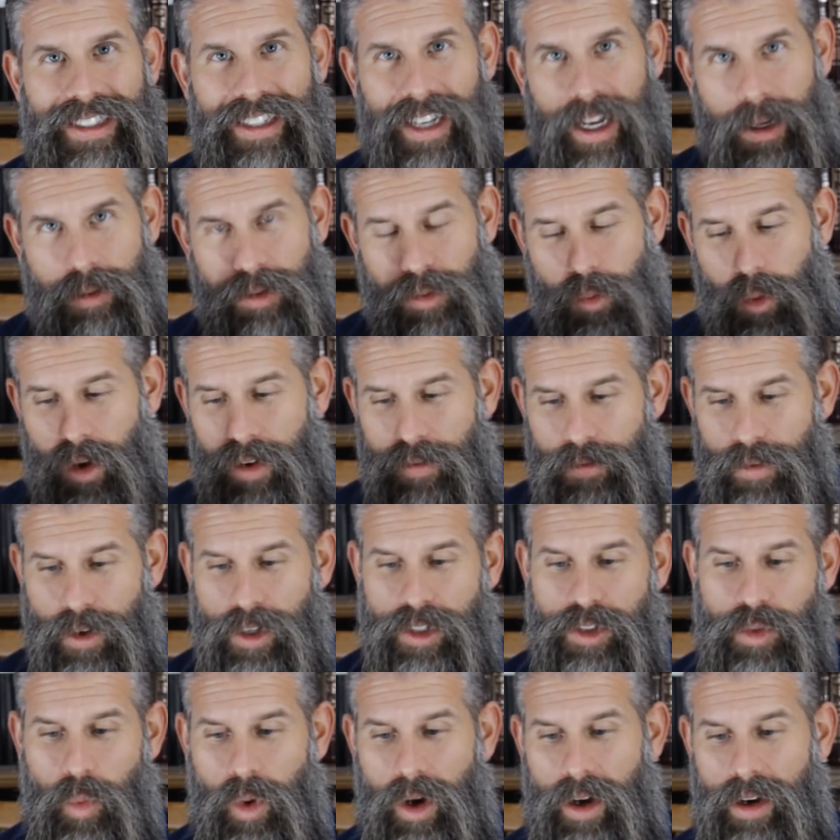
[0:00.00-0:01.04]
Psalms 1,
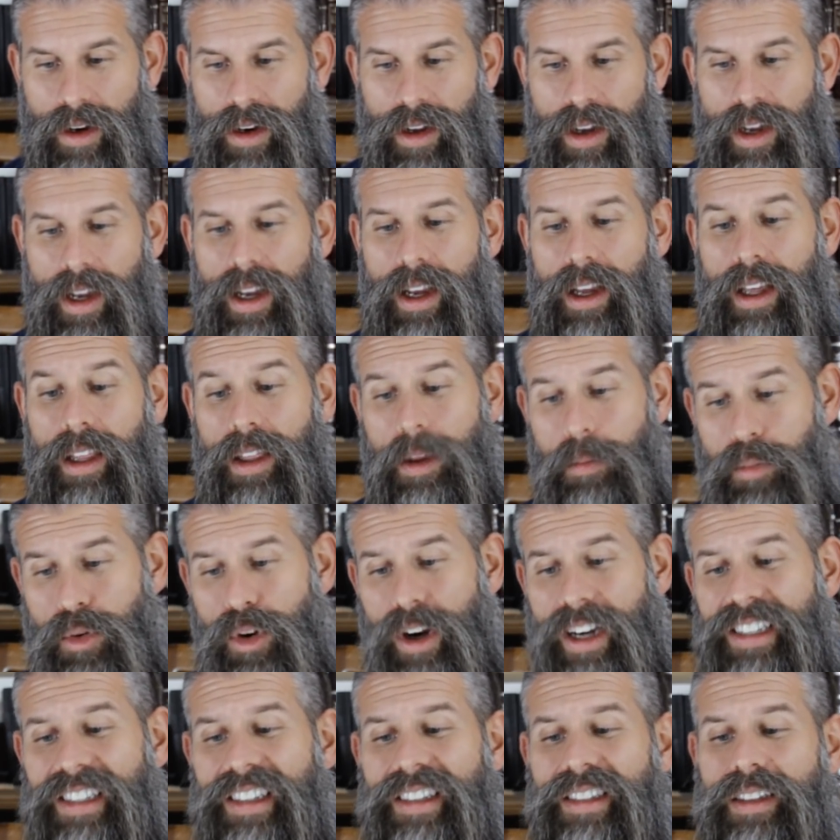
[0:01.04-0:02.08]
verse 1. The
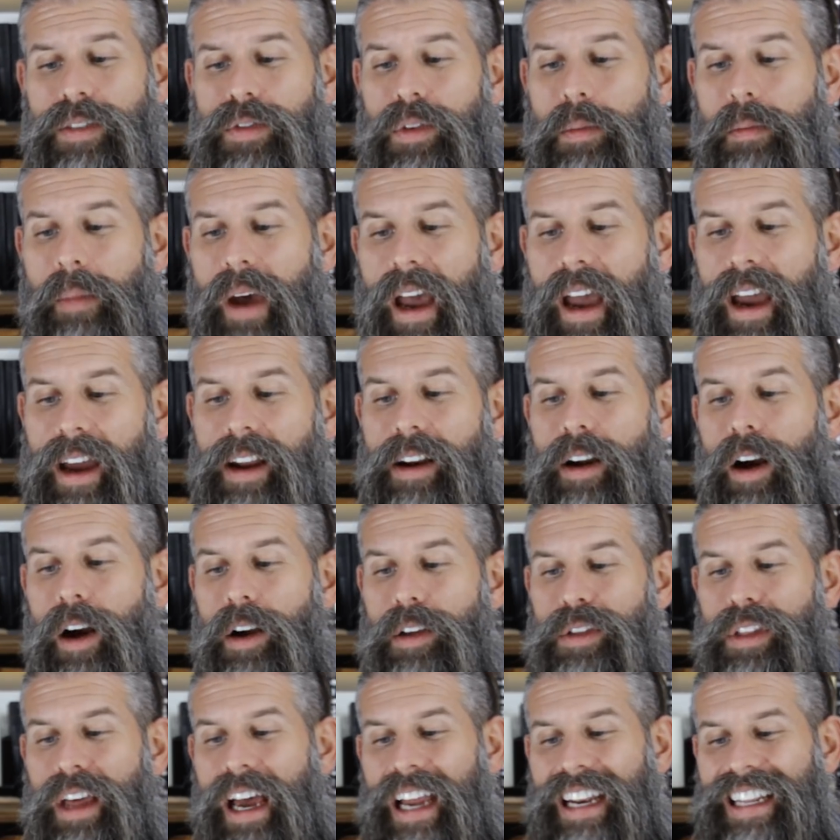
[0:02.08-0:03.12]
praises of a man are
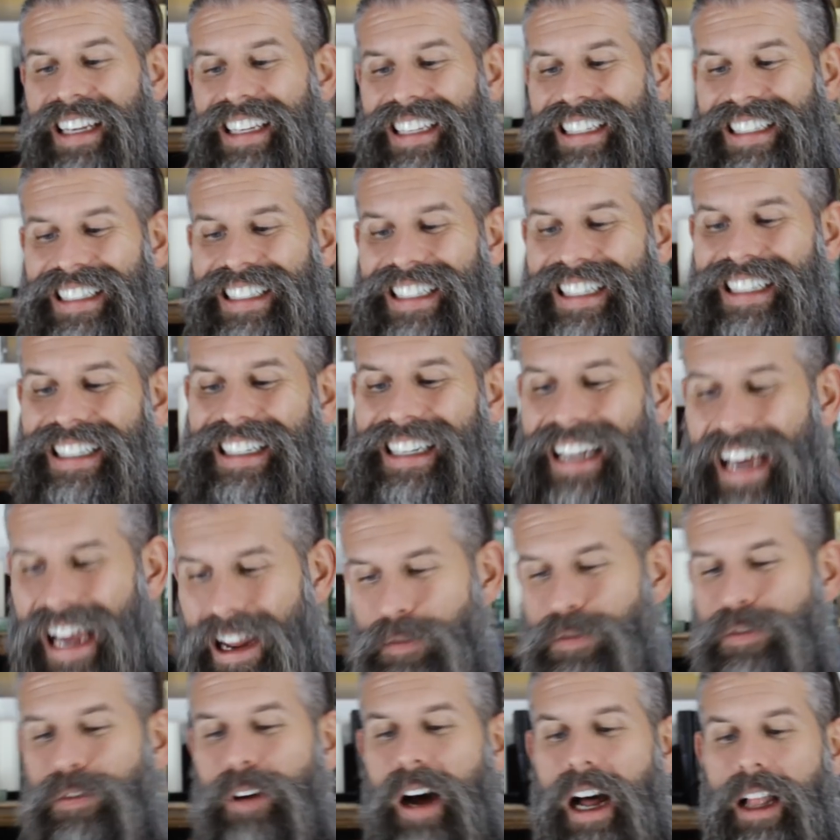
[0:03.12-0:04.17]
that he did
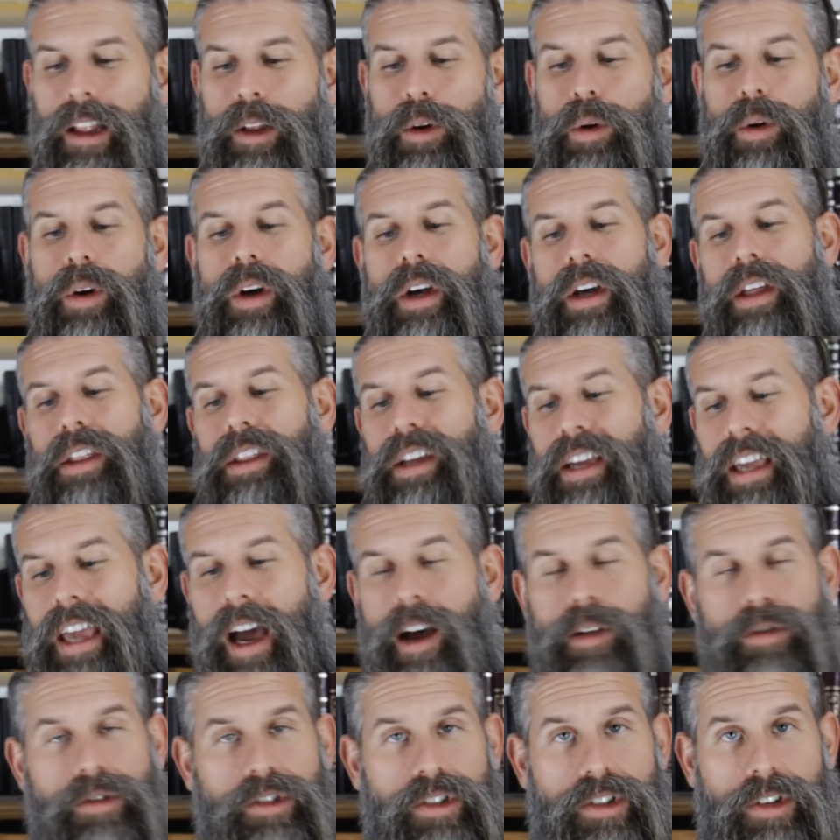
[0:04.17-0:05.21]
not follow the
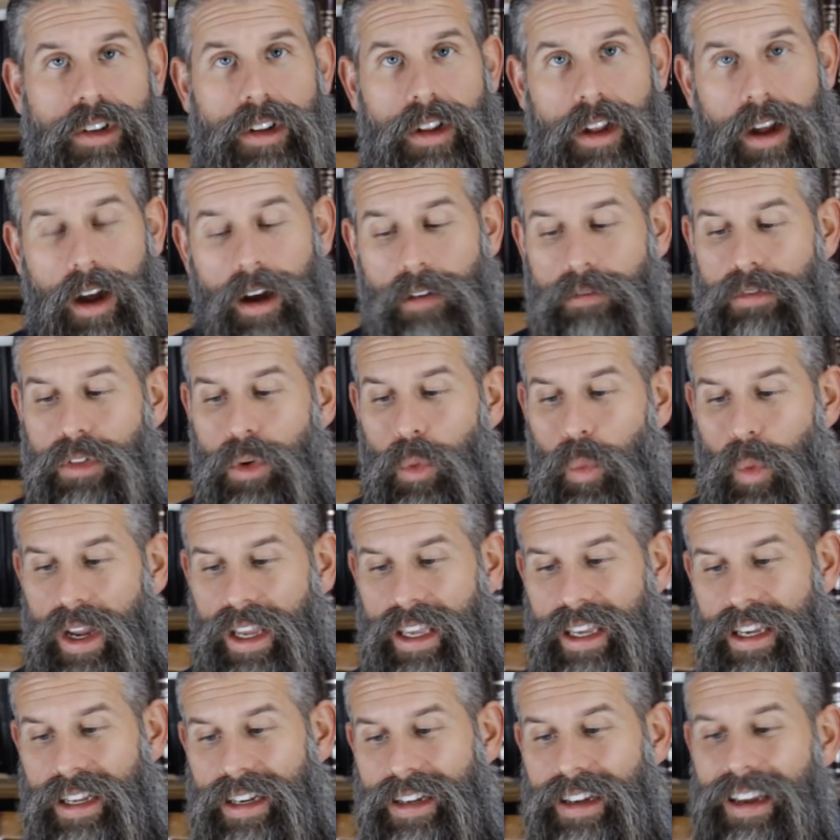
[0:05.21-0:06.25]
counsel of the
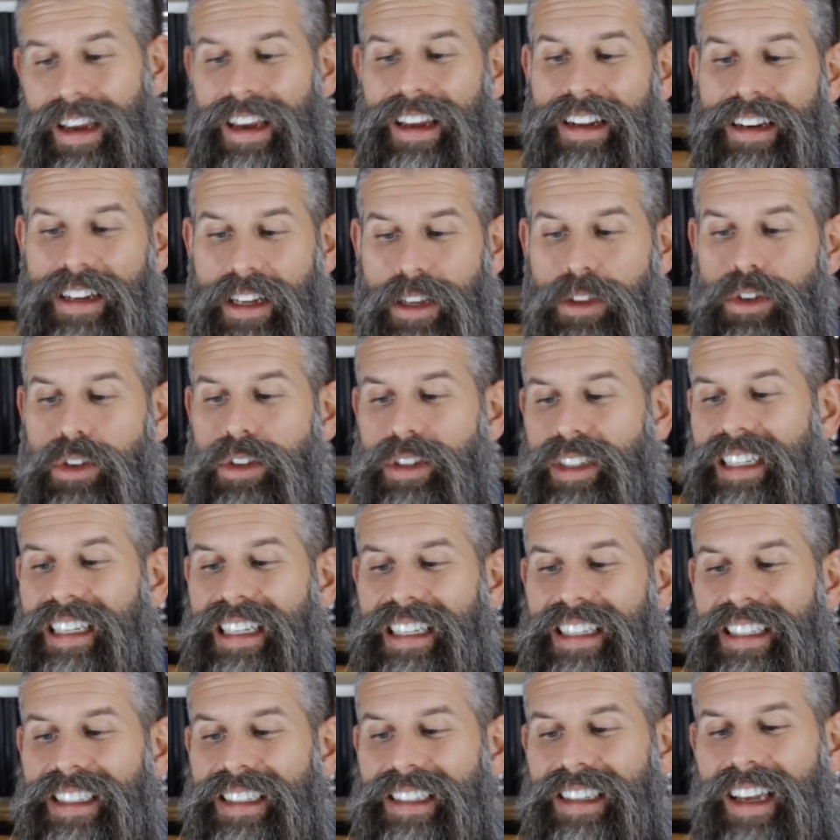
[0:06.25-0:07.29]
wicked, neither did
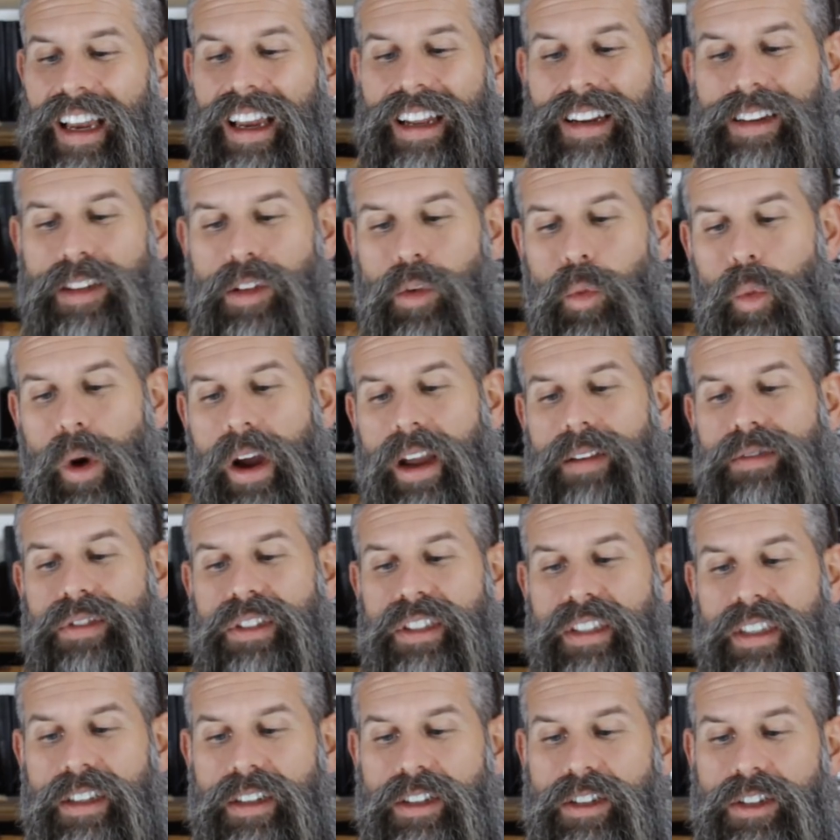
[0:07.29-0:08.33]
he stand in the way of
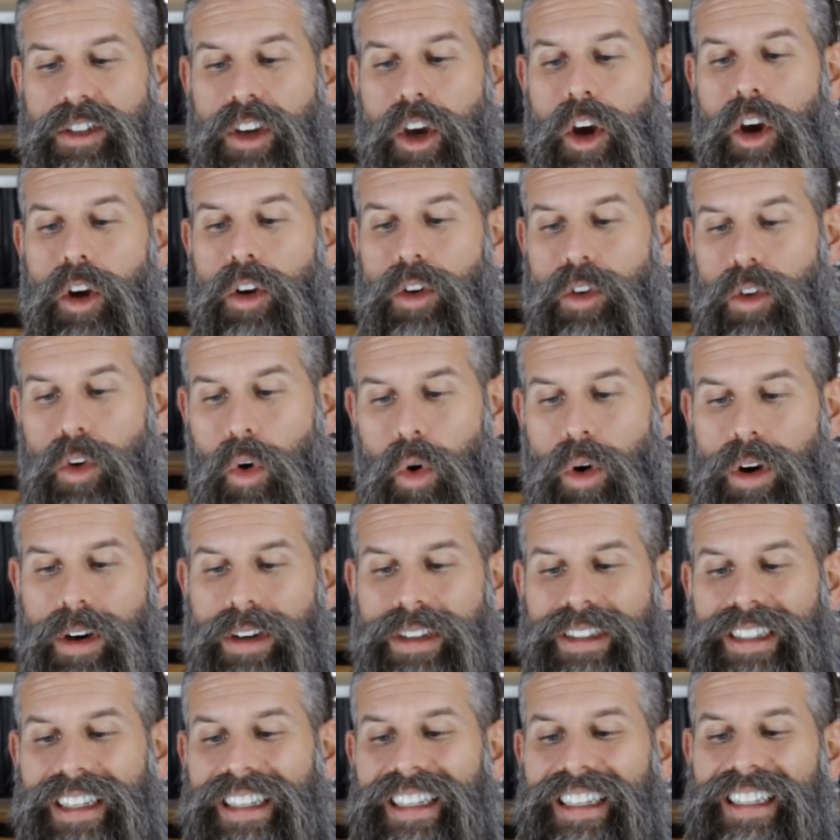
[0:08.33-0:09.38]
sinners, nor
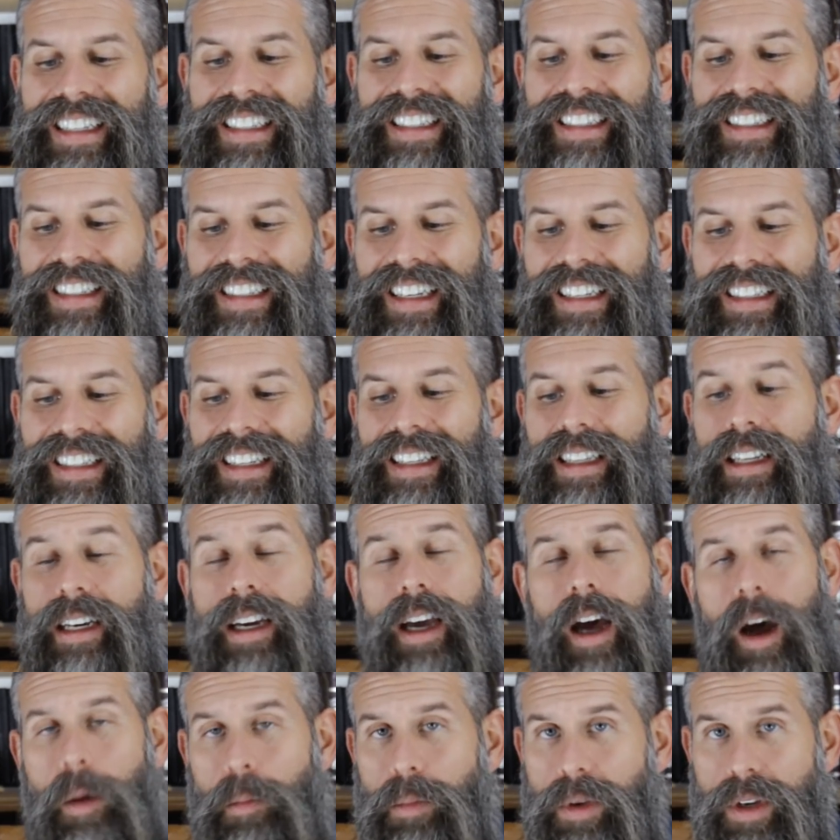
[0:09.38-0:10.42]
did he sit in the
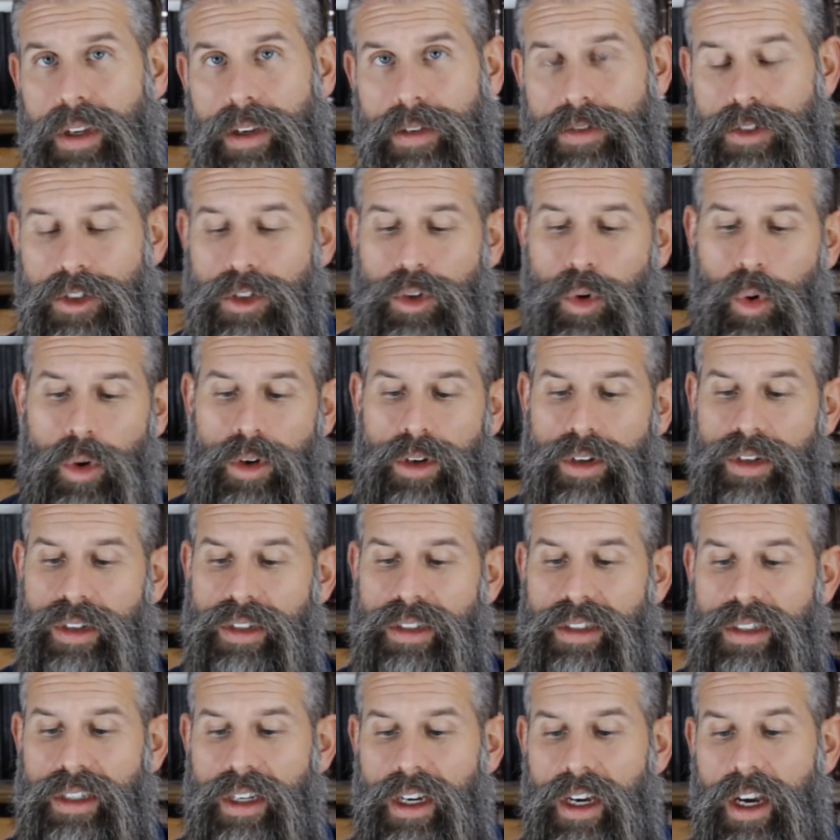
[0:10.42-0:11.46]
company of
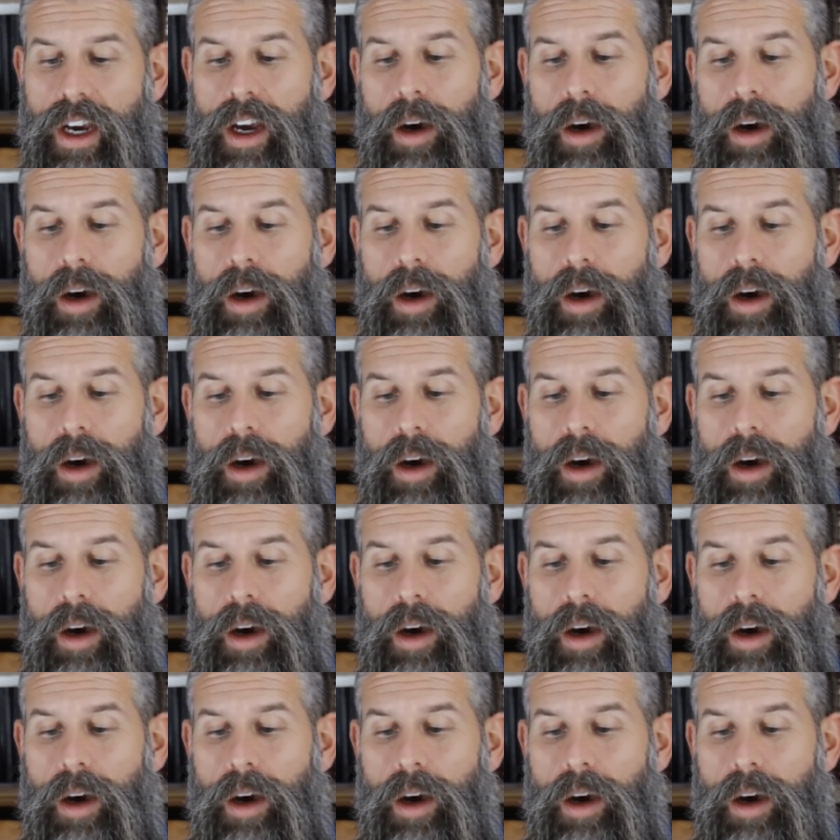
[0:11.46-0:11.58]
scorners.